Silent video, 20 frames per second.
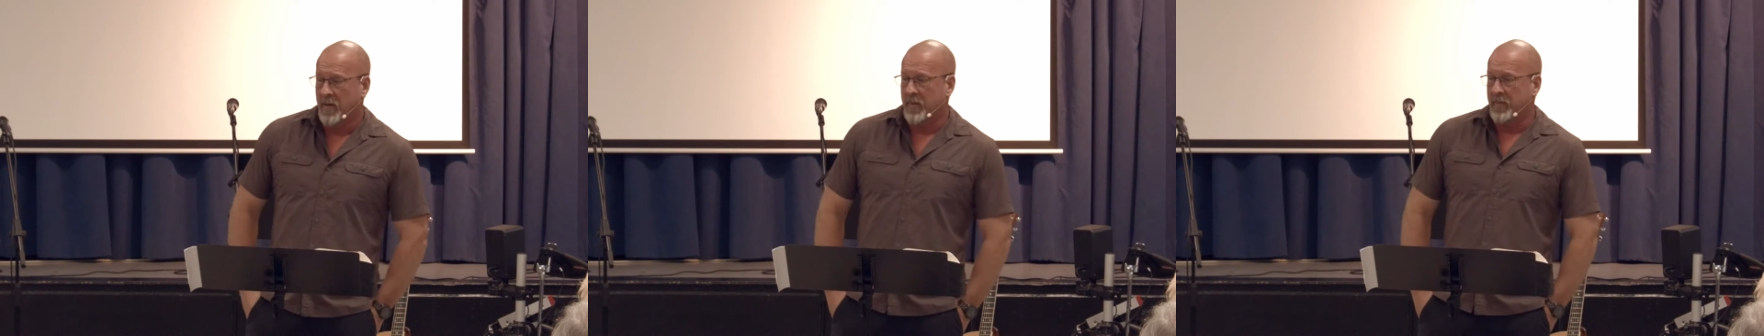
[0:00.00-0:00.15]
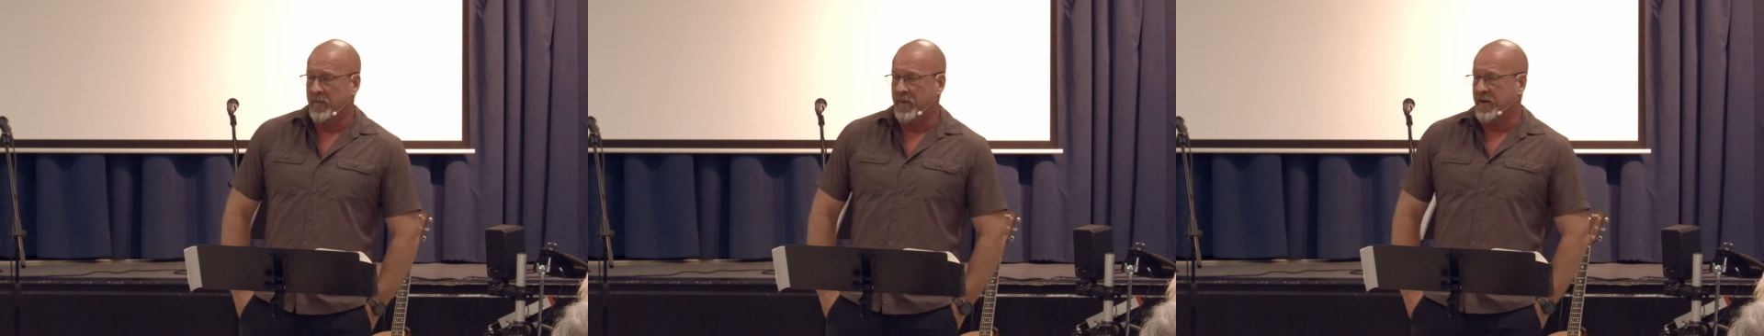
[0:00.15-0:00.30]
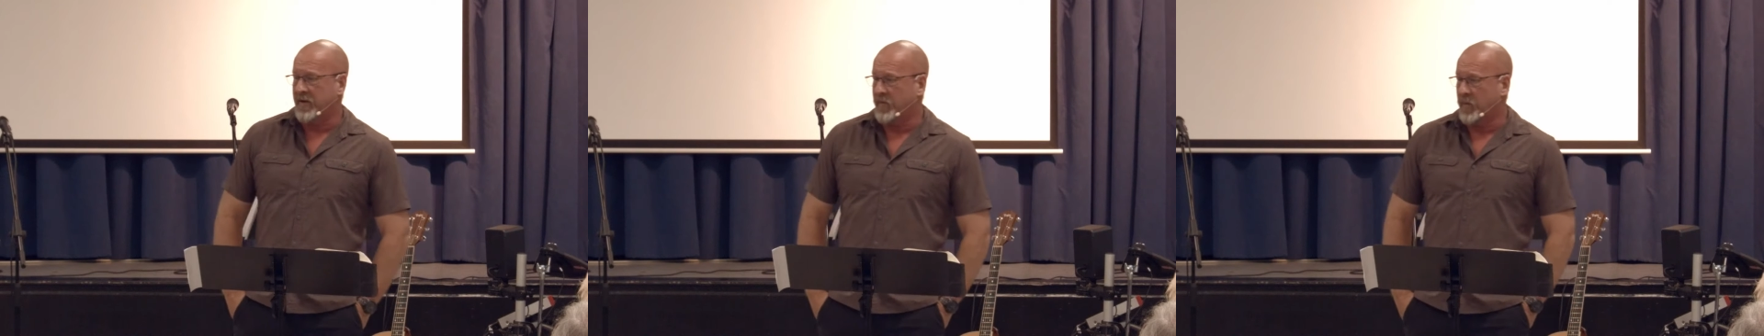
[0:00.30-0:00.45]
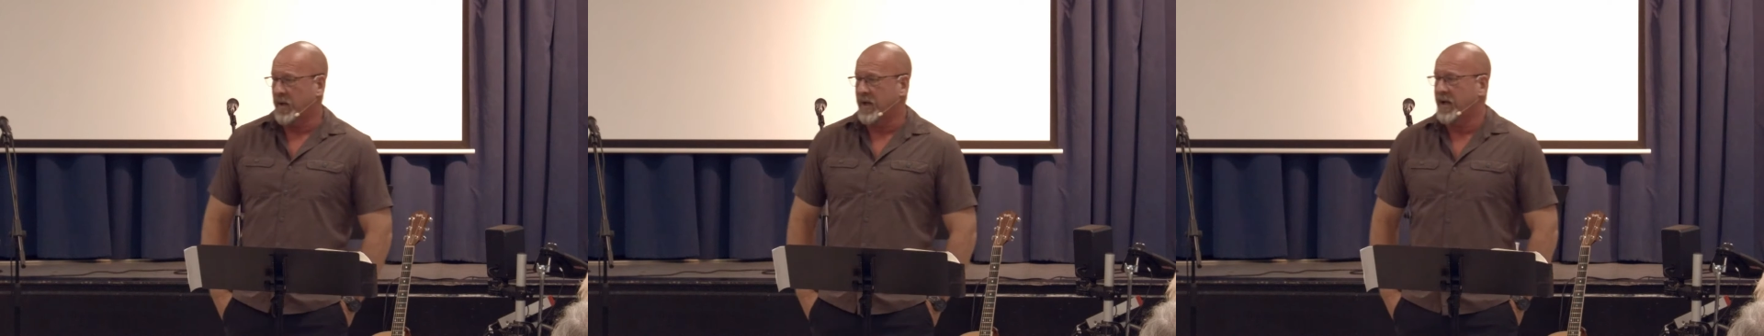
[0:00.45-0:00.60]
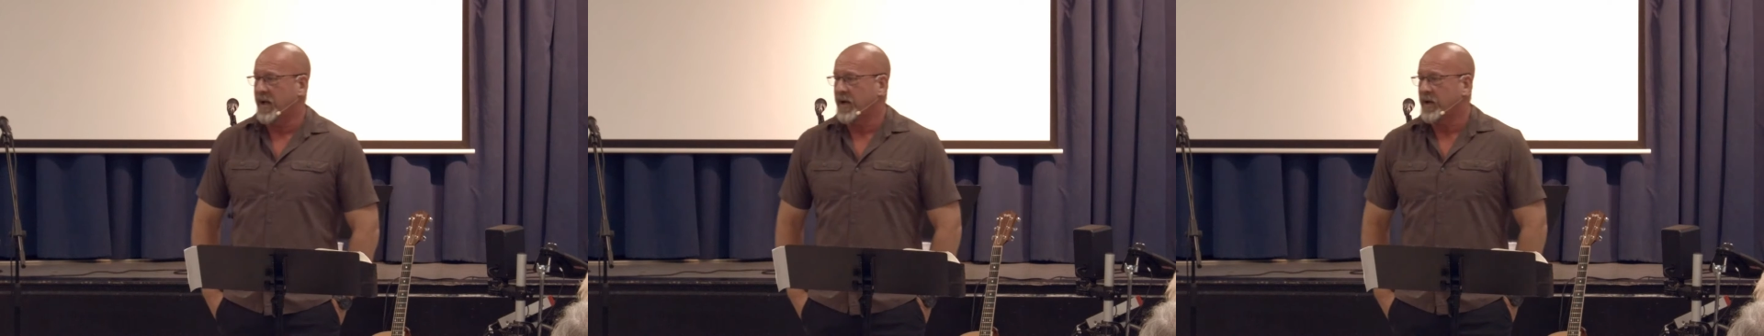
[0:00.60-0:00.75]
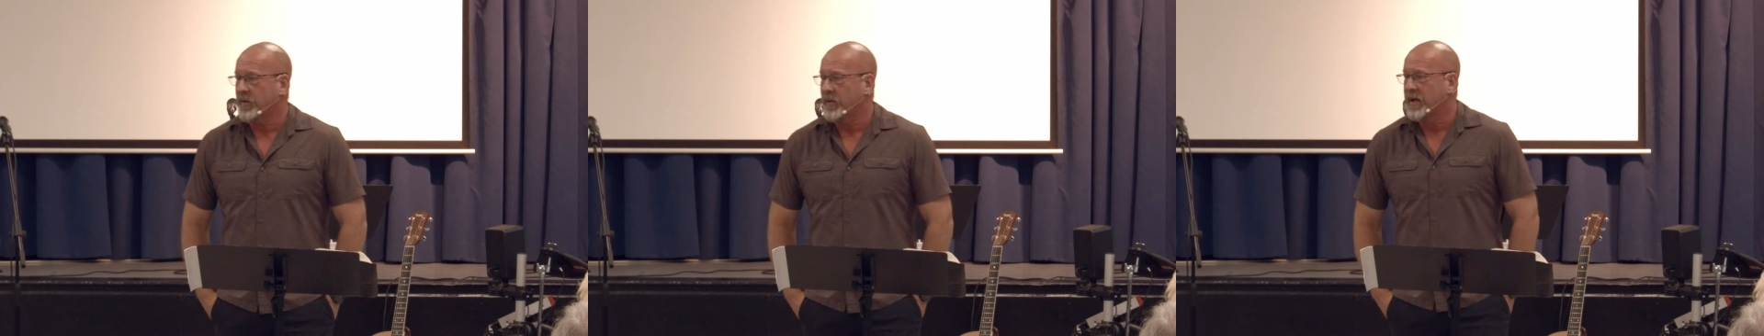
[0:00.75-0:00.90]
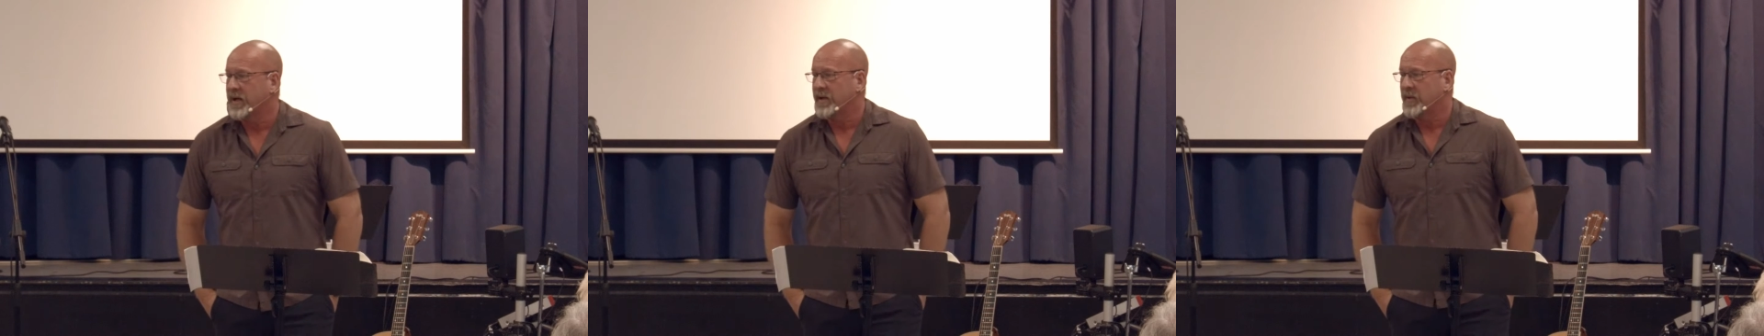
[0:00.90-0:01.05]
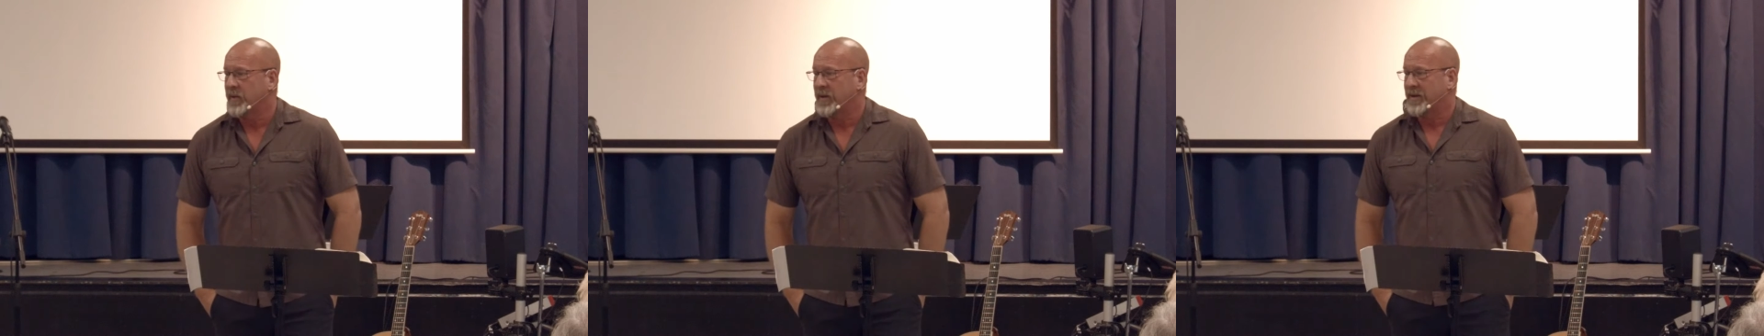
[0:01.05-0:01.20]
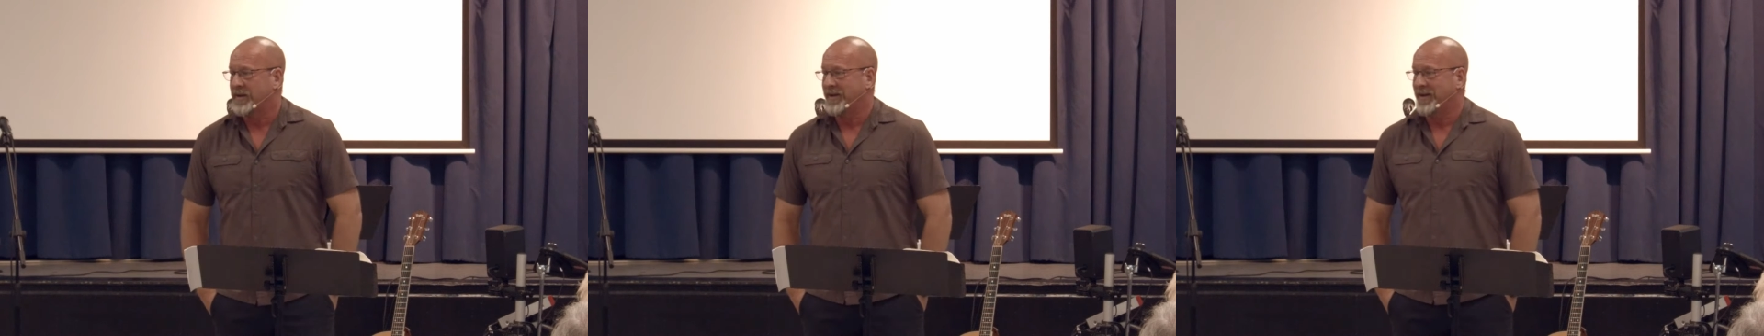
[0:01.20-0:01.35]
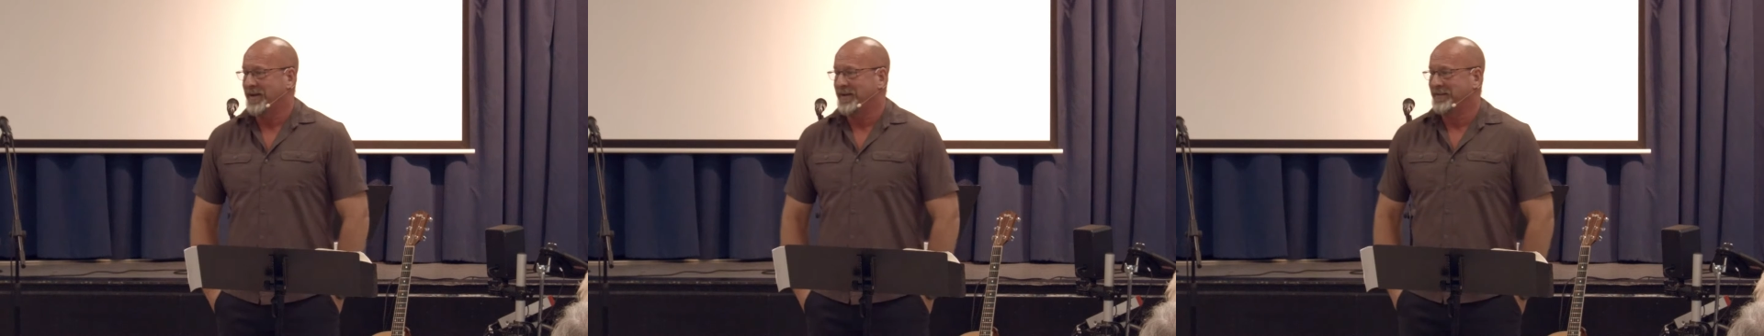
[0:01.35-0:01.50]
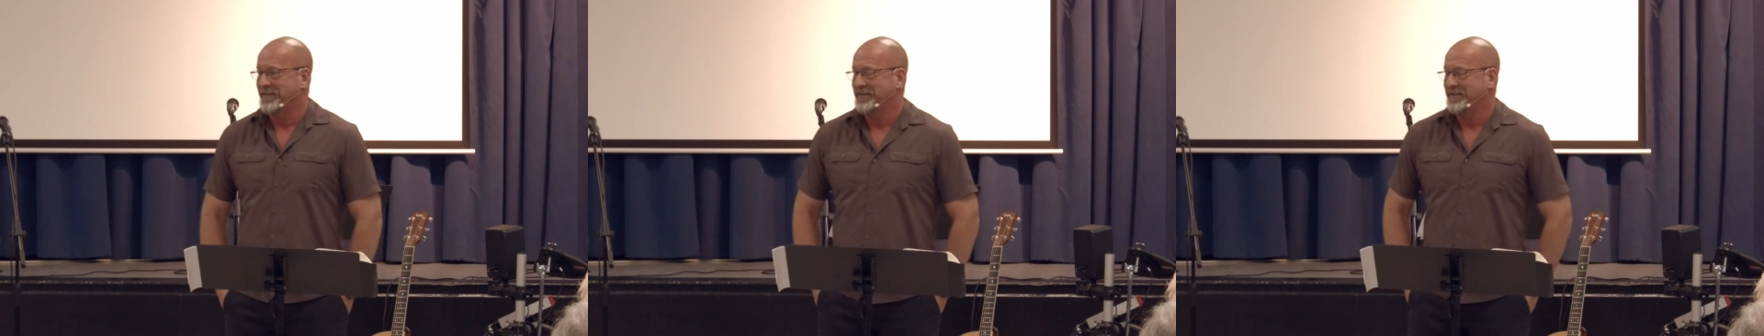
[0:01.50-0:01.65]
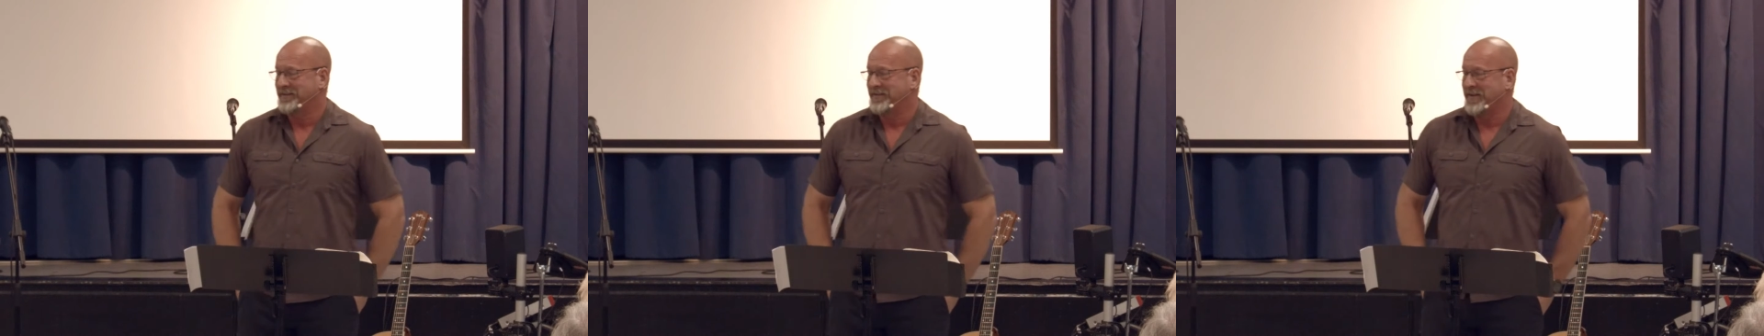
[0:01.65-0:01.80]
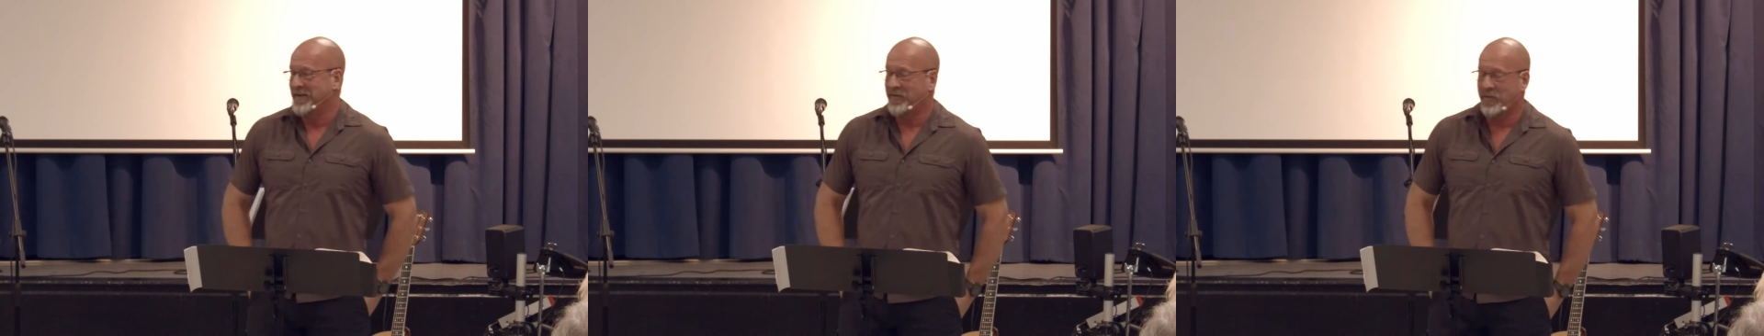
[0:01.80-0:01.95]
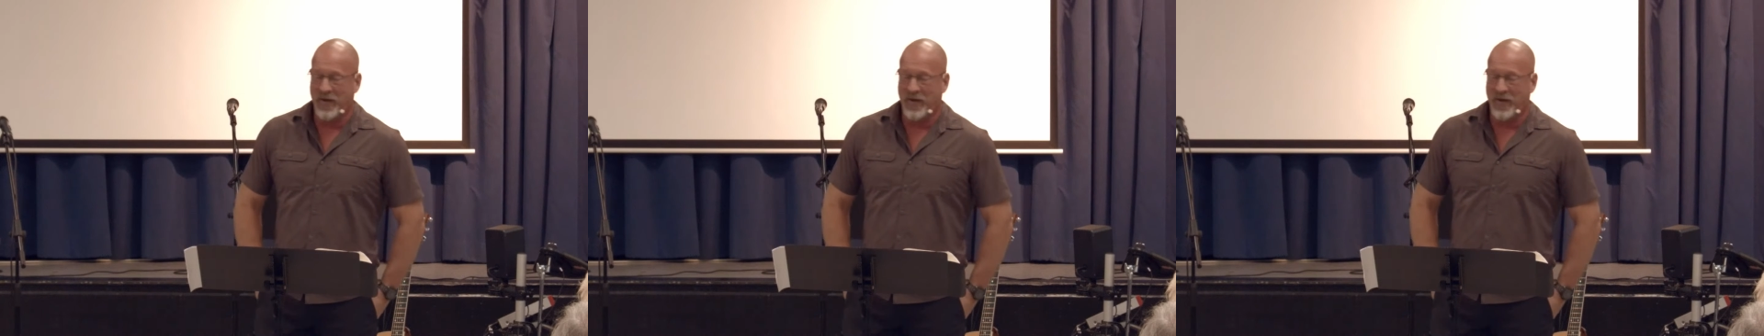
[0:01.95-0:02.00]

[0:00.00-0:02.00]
But if we get greedy with it, if